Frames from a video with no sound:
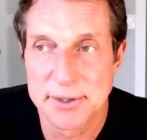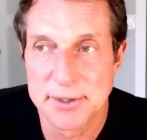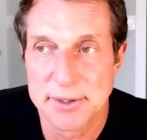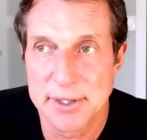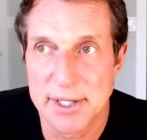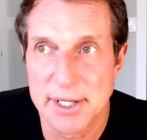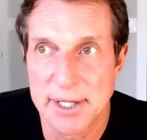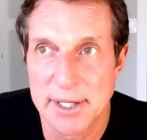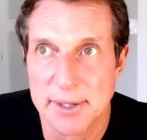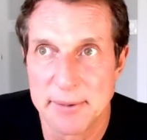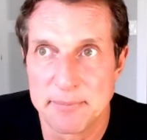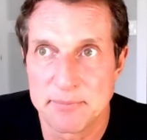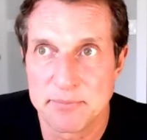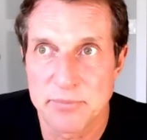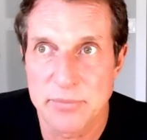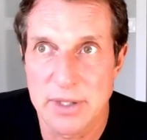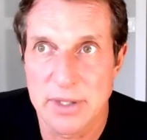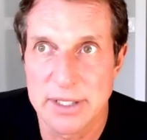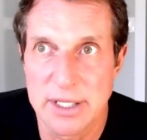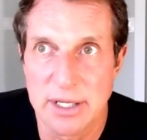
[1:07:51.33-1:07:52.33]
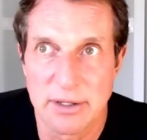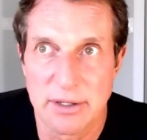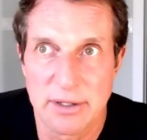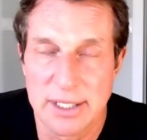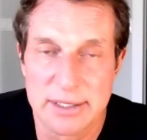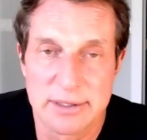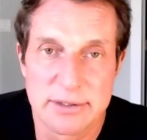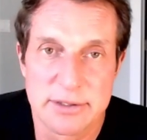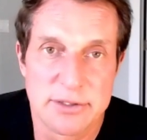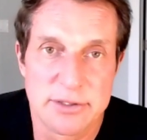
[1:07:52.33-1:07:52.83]
Um, you know,
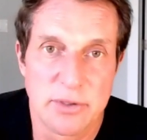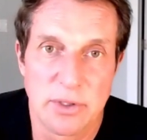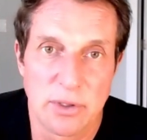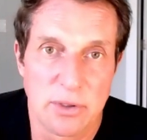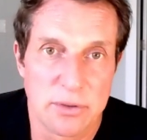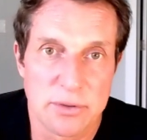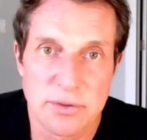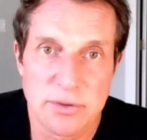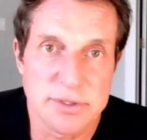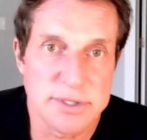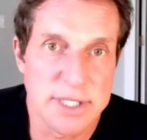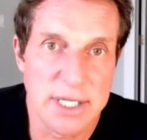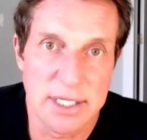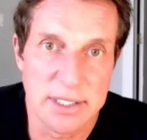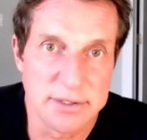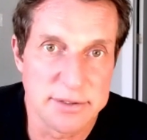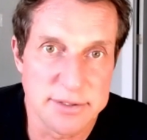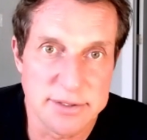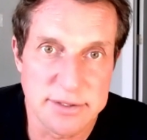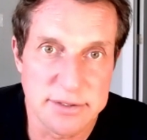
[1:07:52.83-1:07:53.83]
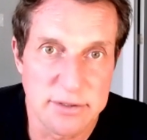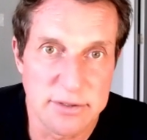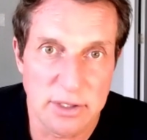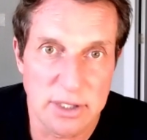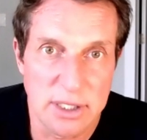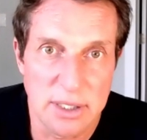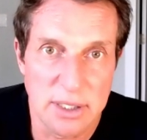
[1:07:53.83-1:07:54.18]
like doing ultrasounds and hooking